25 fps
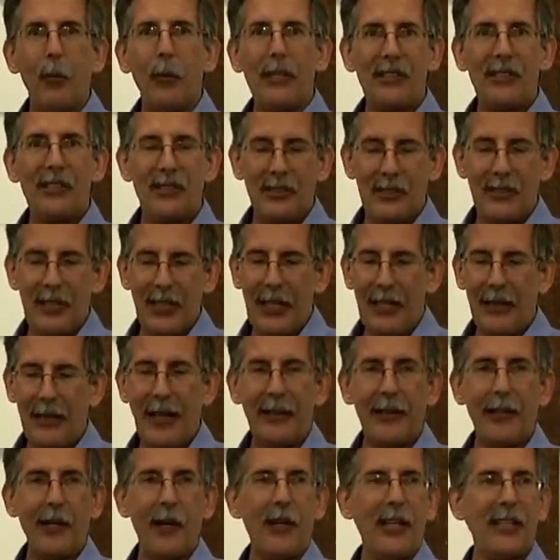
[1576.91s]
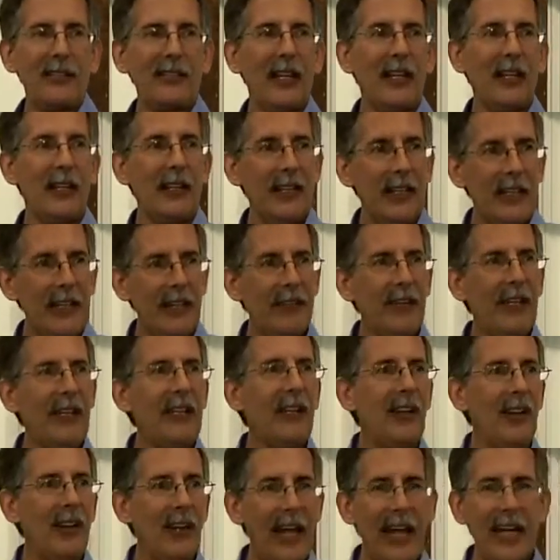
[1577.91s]
we see that there is a
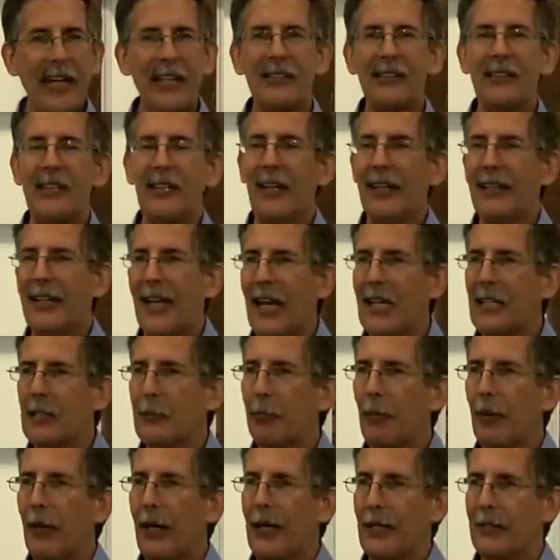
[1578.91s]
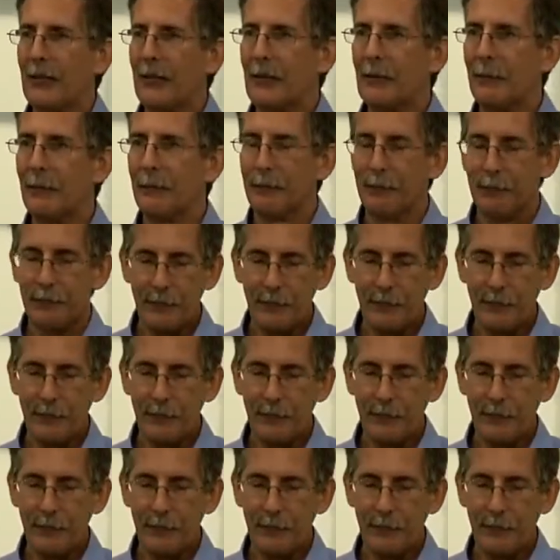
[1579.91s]
living legacy that takes place.